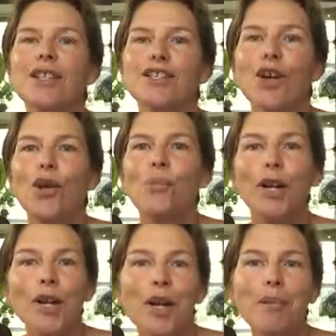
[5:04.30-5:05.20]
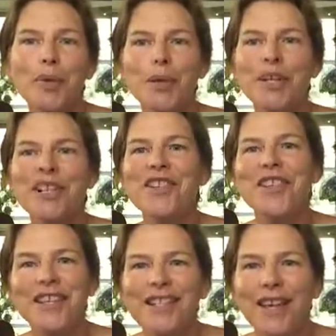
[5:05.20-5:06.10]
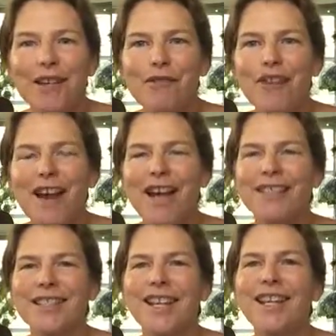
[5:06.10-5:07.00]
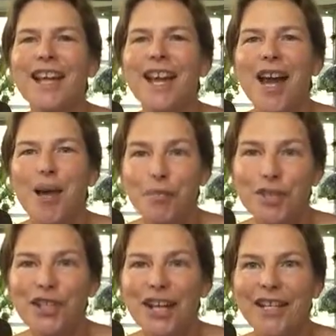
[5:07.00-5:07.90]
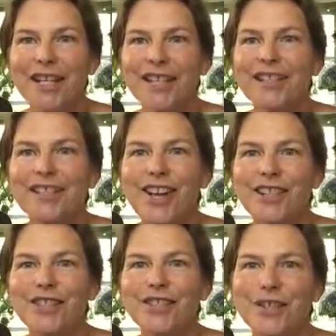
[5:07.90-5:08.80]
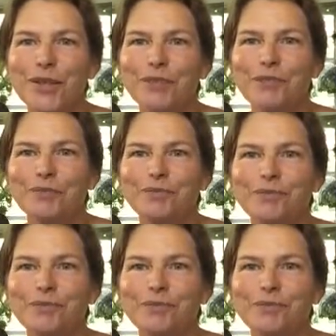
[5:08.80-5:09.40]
So Mary Ann Brewer here, thanks again for asking. I appreciate it. Talk to you soon.